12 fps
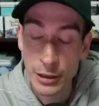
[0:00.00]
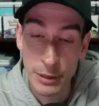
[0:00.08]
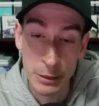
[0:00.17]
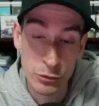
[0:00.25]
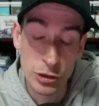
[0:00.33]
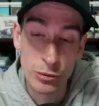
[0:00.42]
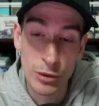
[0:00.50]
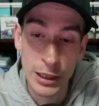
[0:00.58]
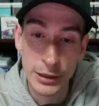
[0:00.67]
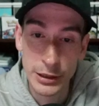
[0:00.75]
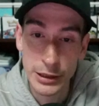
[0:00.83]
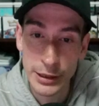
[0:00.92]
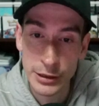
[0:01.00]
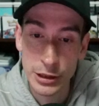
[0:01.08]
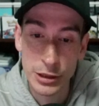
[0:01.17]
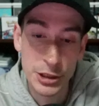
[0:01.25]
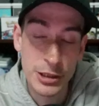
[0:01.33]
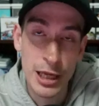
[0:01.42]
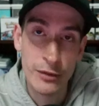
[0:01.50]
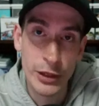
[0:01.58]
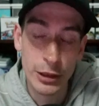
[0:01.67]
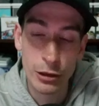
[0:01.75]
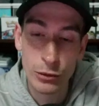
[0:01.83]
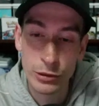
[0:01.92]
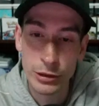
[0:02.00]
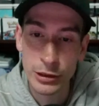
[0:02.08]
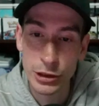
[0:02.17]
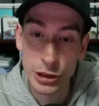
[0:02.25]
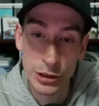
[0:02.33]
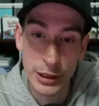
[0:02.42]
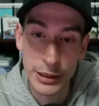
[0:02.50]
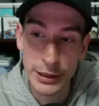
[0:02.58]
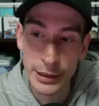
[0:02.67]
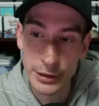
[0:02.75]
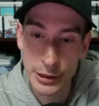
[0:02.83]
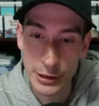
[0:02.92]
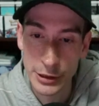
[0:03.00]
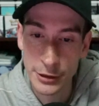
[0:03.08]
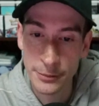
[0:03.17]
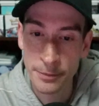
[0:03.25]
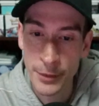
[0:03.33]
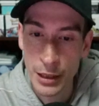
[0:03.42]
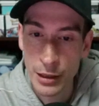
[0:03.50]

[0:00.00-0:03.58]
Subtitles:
Mamoswine EX. It doesn't have an owner, it's just an EX here.